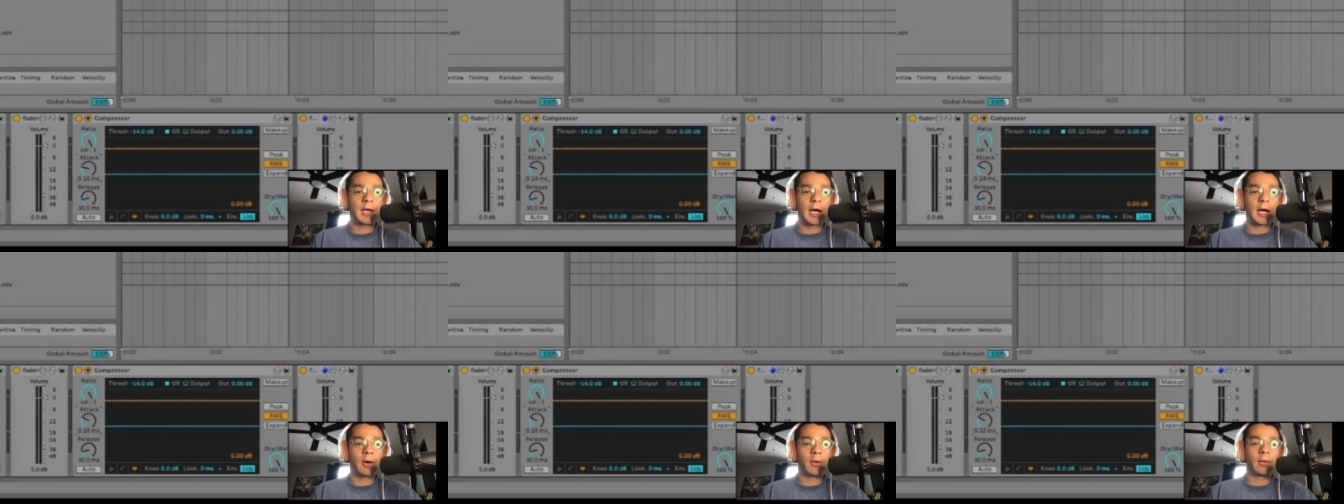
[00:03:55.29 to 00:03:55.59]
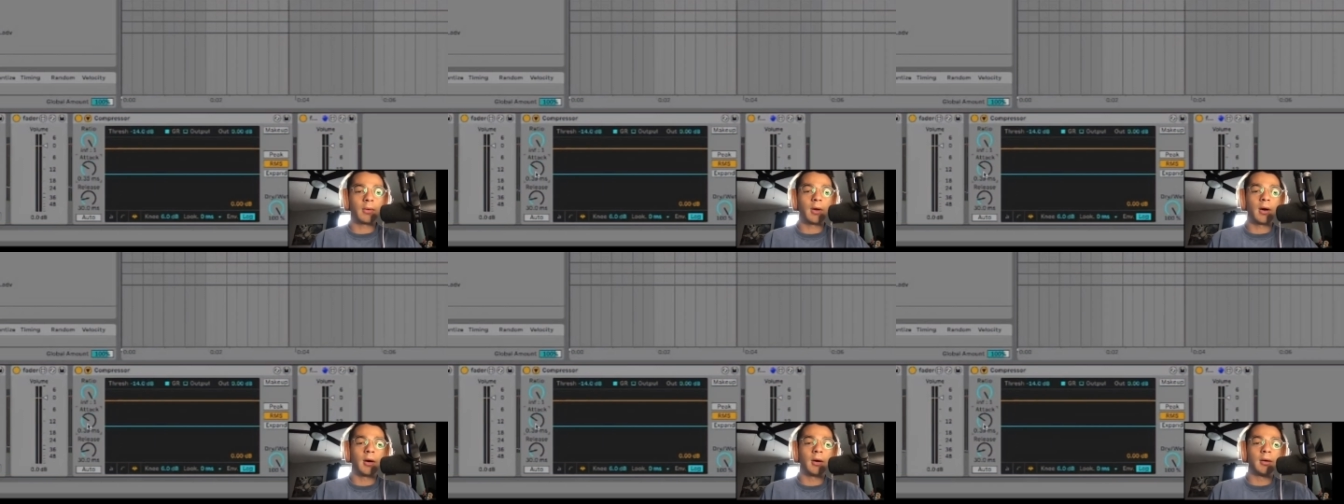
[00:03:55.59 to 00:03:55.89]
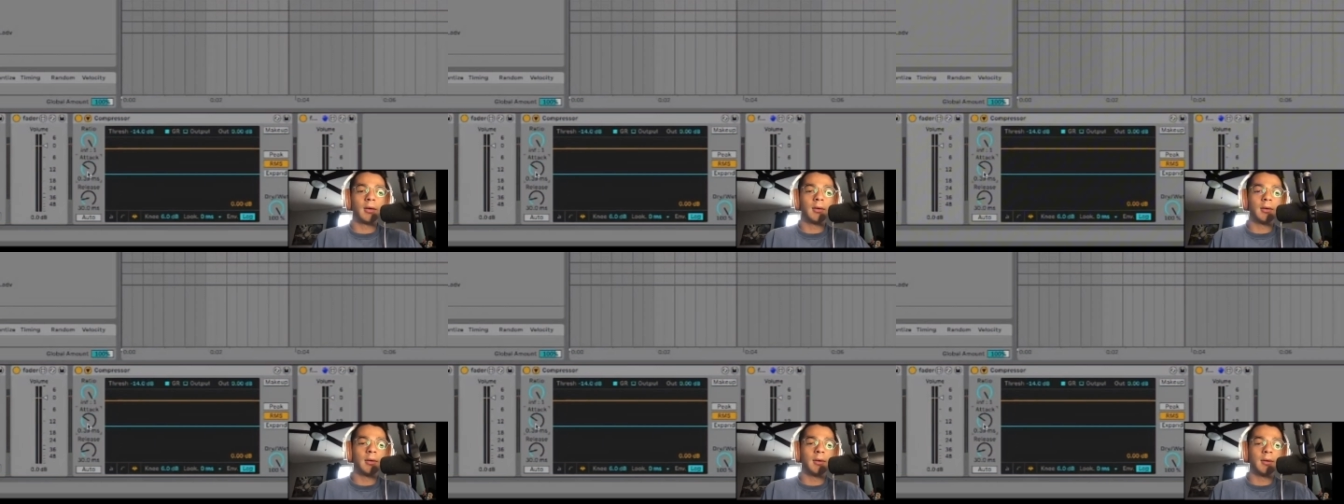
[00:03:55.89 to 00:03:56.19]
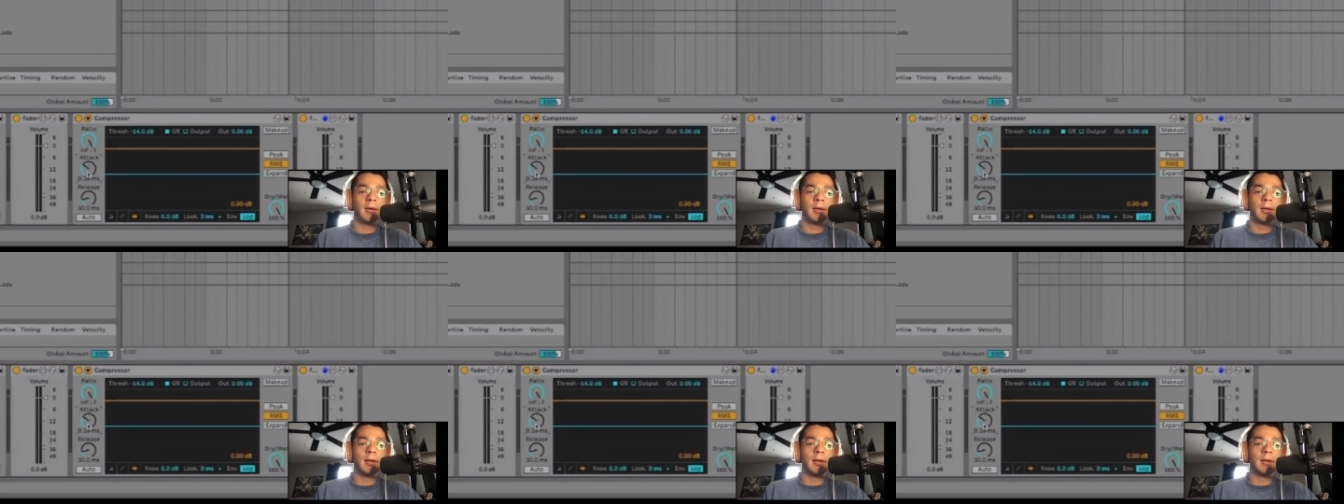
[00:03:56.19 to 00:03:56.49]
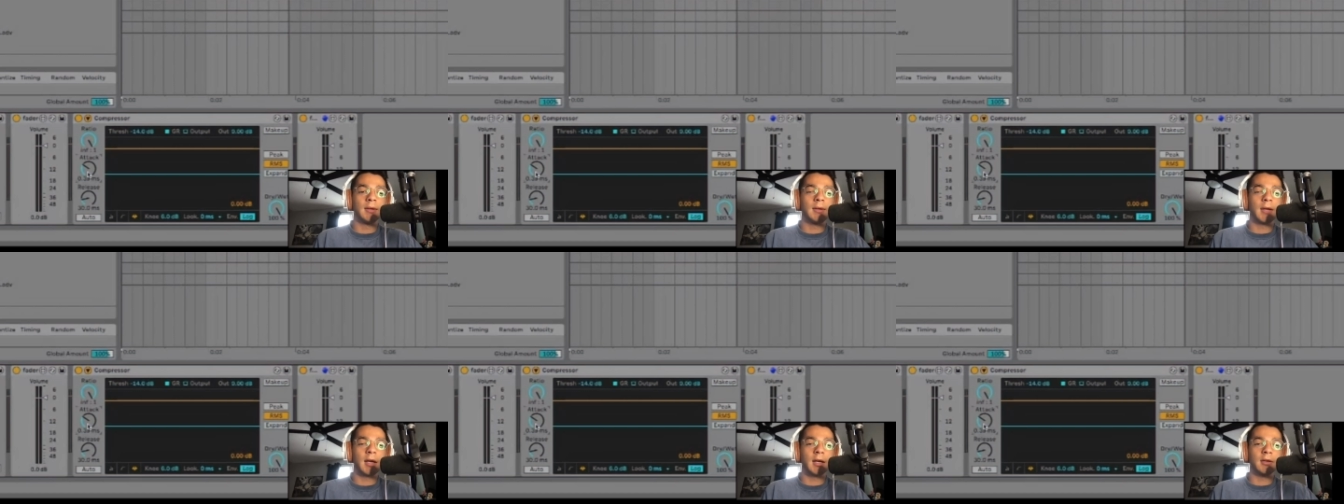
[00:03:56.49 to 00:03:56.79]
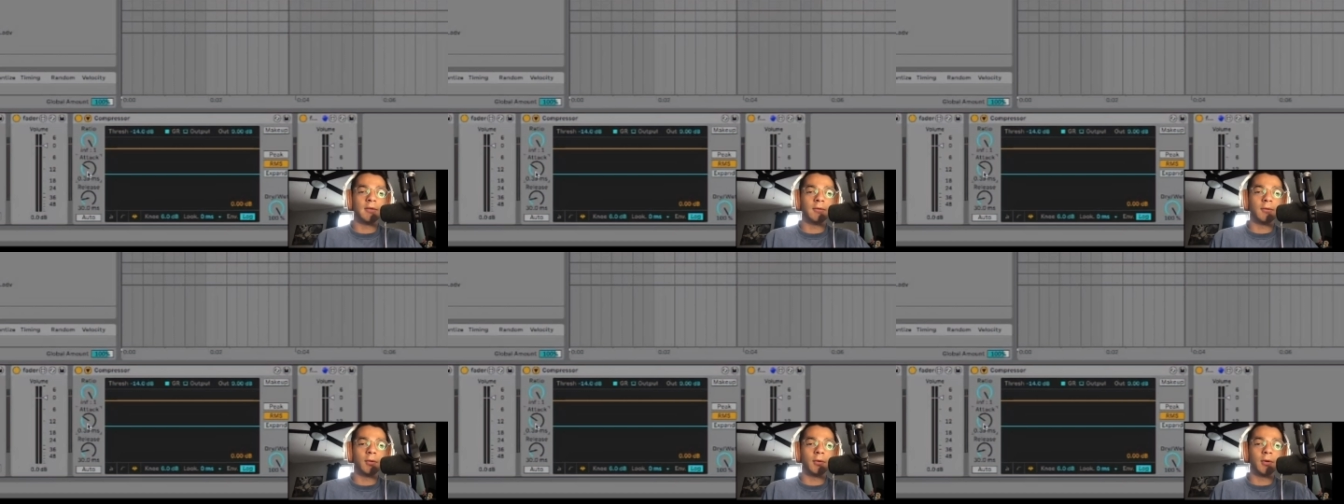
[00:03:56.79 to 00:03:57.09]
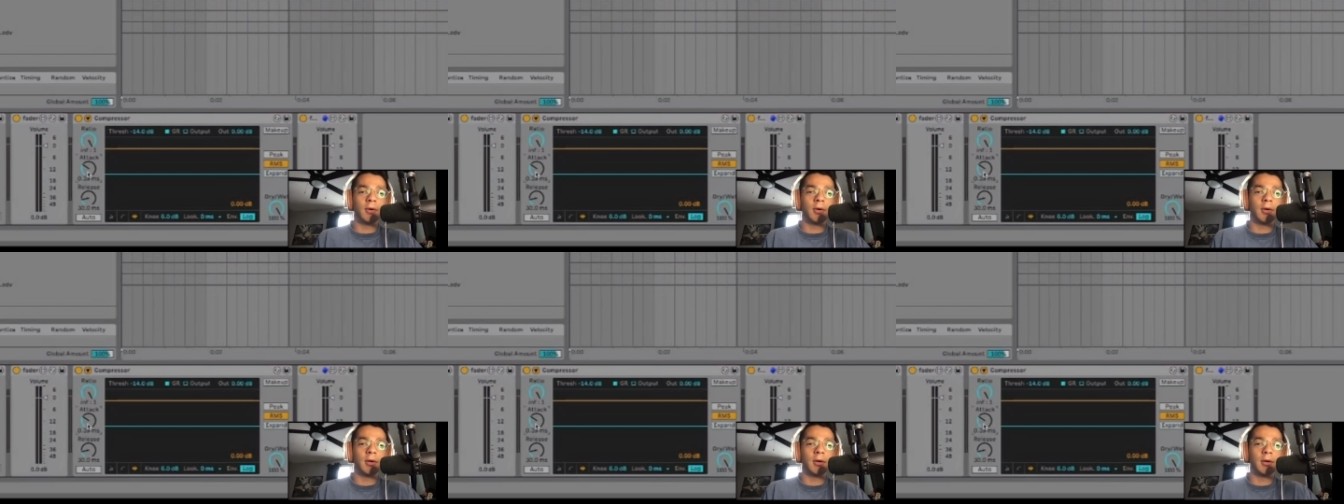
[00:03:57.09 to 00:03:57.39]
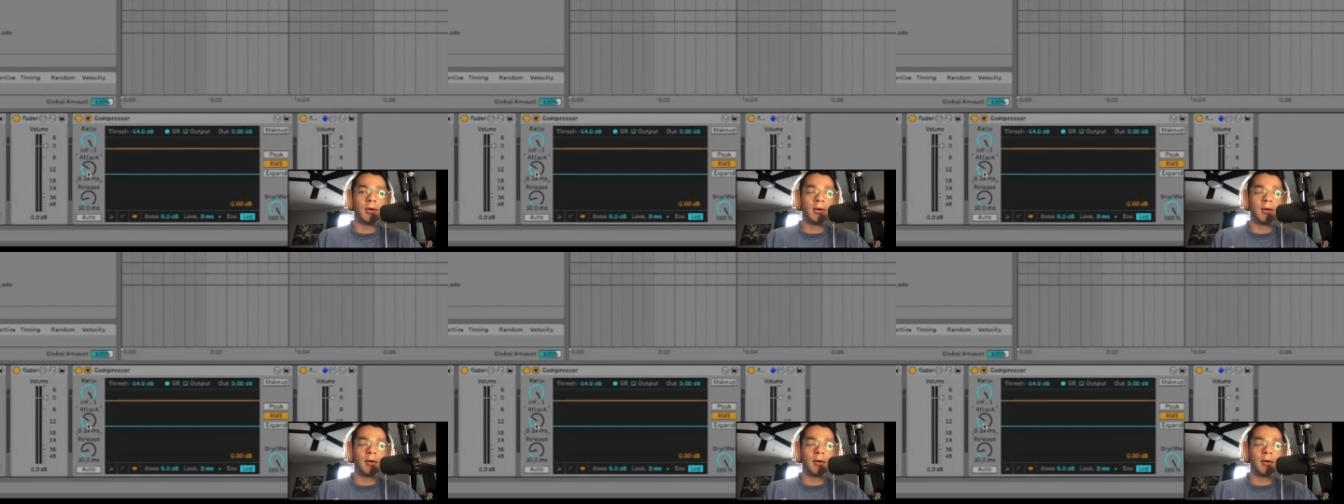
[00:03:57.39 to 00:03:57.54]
how long it takes for